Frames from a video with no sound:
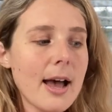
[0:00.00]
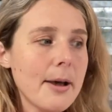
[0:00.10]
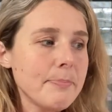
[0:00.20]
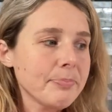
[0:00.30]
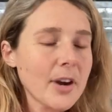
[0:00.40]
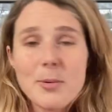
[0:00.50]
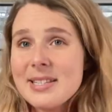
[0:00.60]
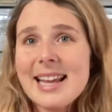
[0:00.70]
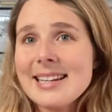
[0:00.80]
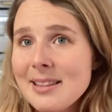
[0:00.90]
I was
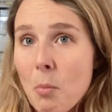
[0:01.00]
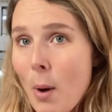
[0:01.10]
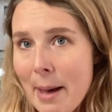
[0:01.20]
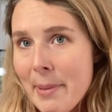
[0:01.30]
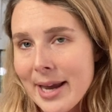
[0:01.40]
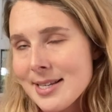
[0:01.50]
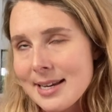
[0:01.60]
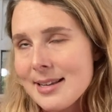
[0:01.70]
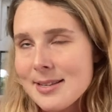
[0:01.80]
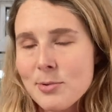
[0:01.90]
sending them wet paintings.